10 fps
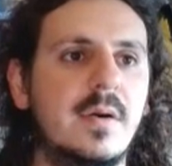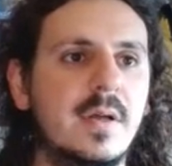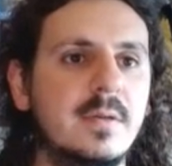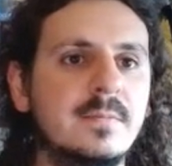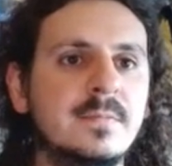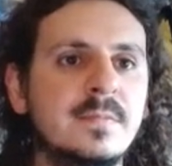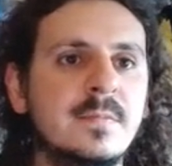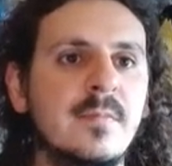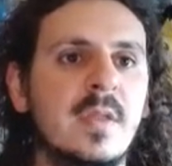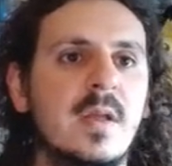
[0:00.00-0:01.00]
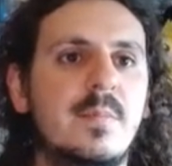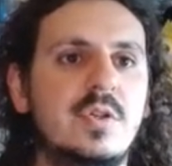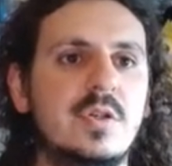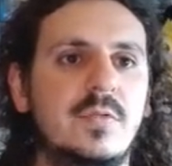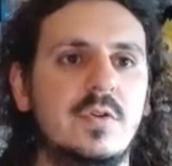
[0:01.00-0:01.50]
it. But
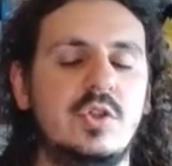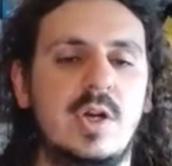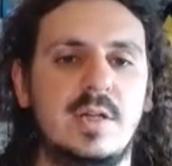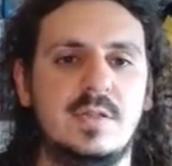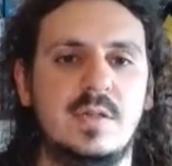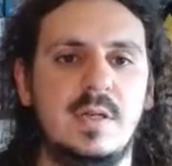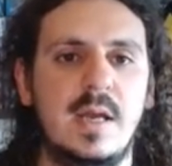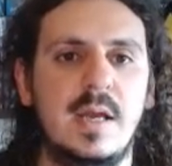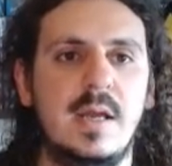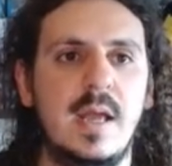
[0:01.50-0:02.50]
just for charts today,